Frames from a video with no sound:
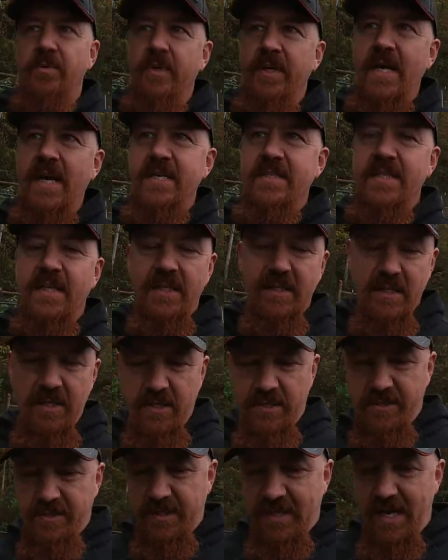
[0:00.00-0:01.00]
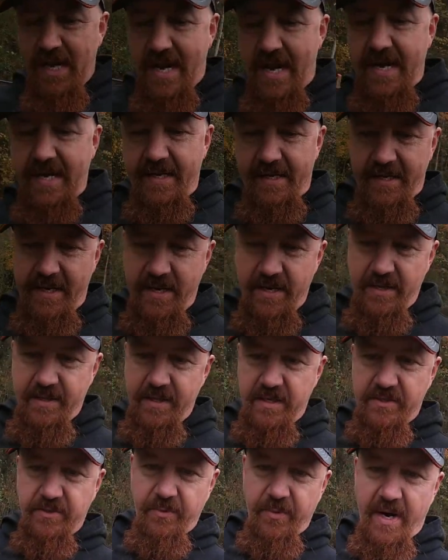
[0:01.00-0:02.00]
Well, guys, it looks like
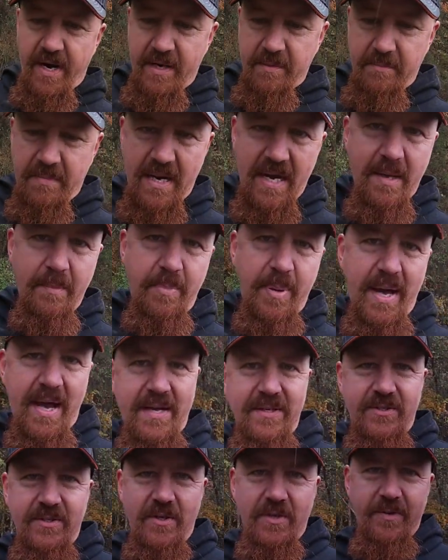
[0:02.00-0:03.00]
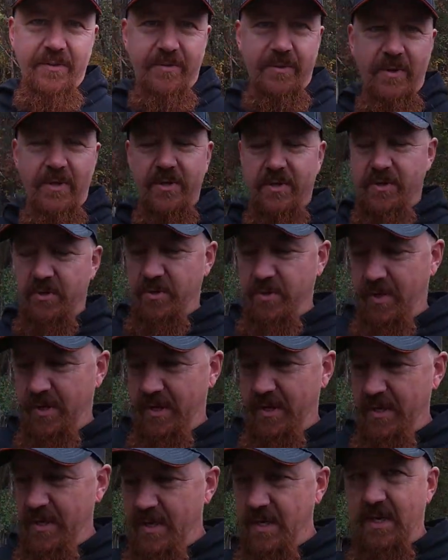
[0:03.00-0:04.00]
this rain might pass on through.
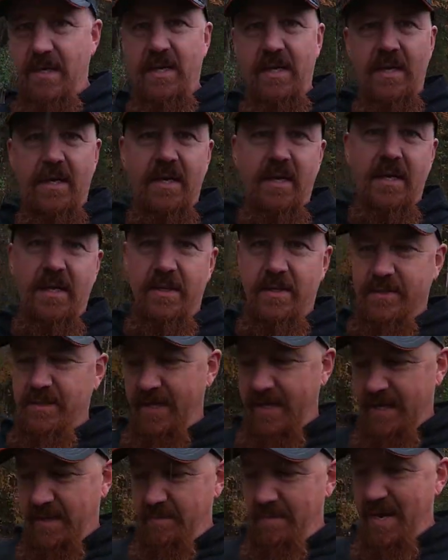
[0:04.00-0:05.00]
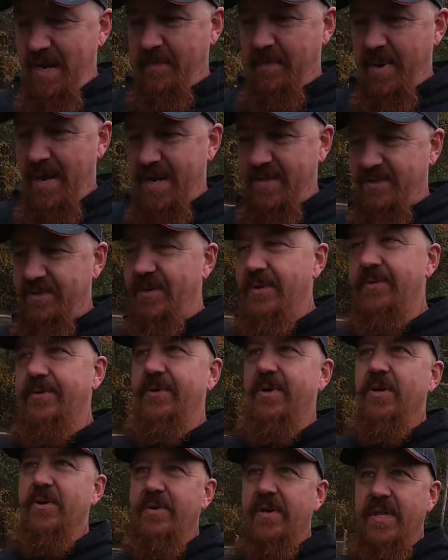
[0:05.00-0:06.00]
Looks like it might pass on
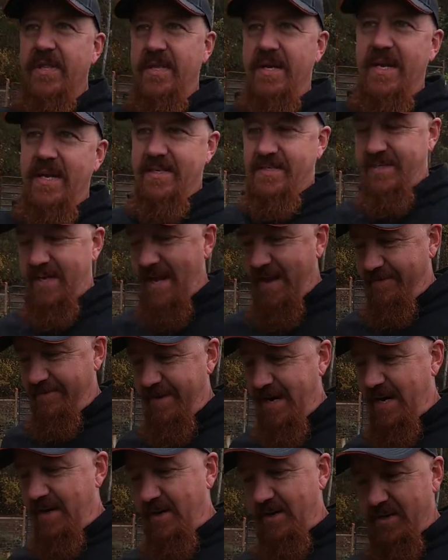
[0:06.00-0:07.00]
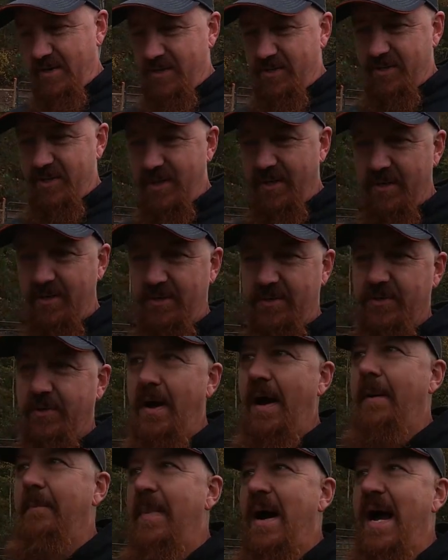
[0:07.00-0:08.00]
through in the next half hour or so.
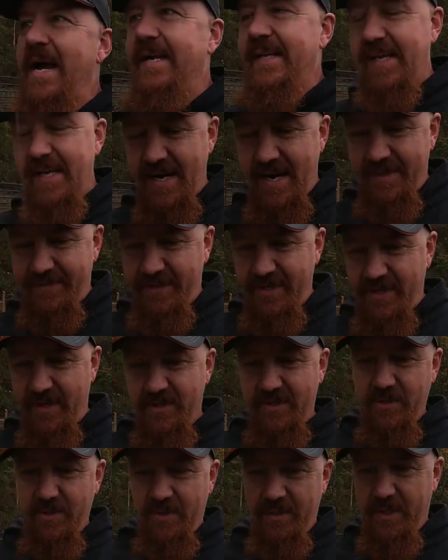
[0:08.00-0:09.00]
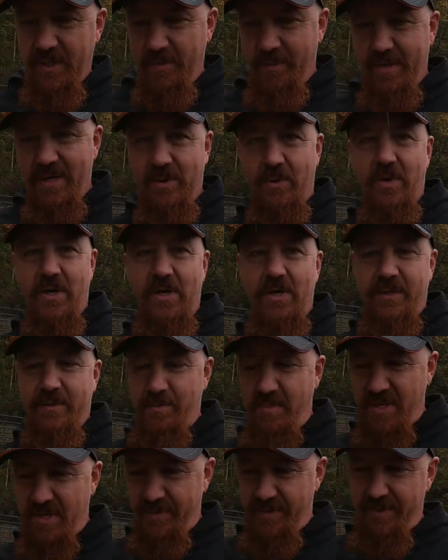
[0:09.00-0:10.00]
So I might get out there and do a little bit of work
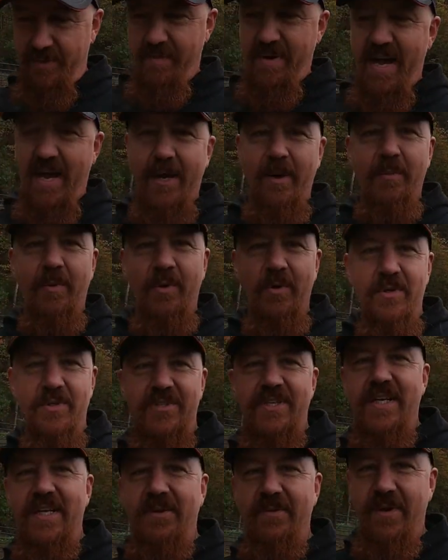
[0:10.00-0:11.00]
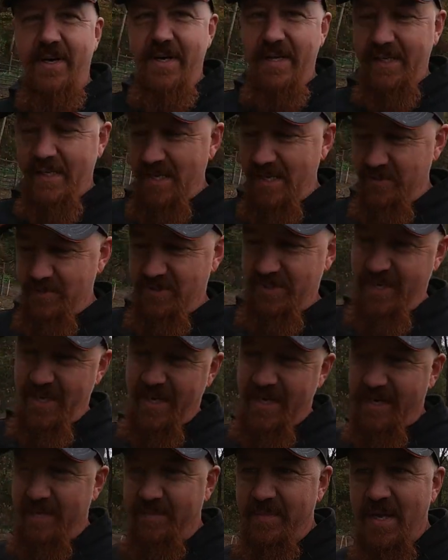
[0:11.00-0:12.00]
building the batter boards anyway, and getting them
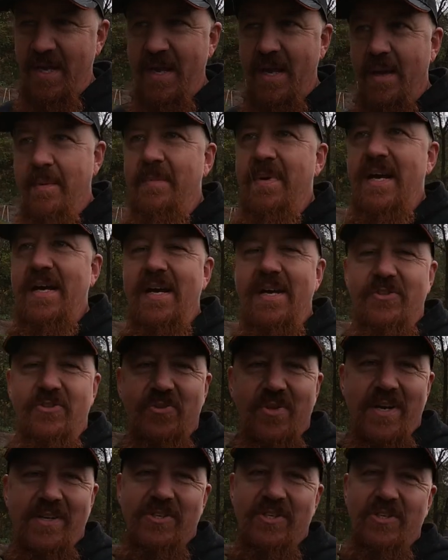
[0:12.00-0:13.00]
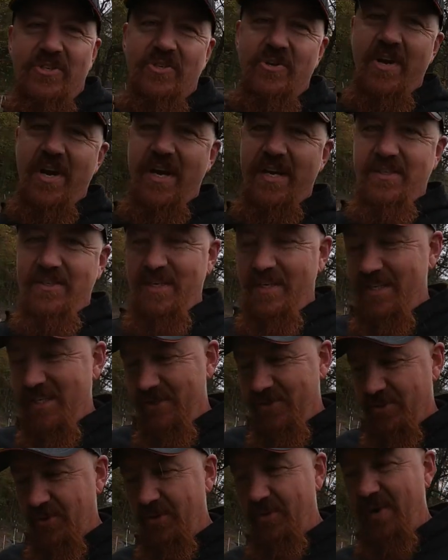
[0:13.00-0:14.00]
set up. May not stretch the string since
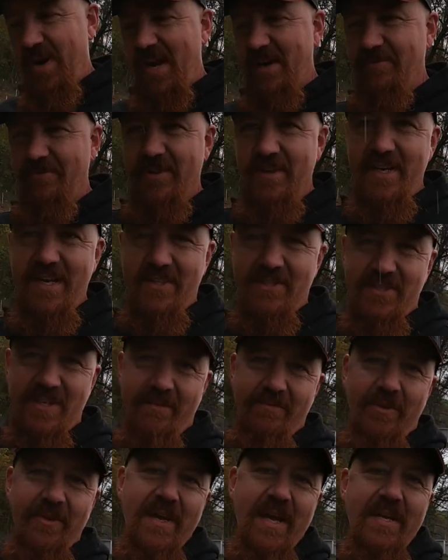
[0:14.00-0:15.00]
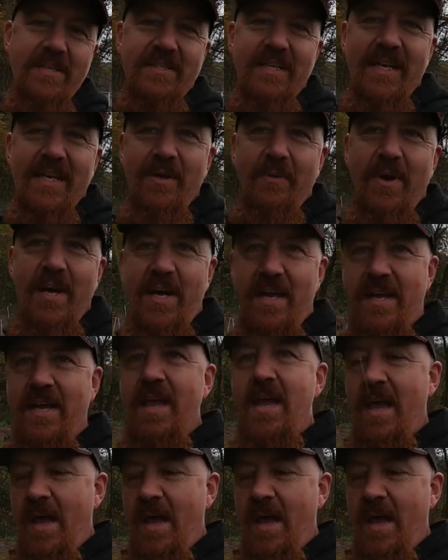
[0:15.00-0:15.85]
it's gonna rain for the next several days anyway.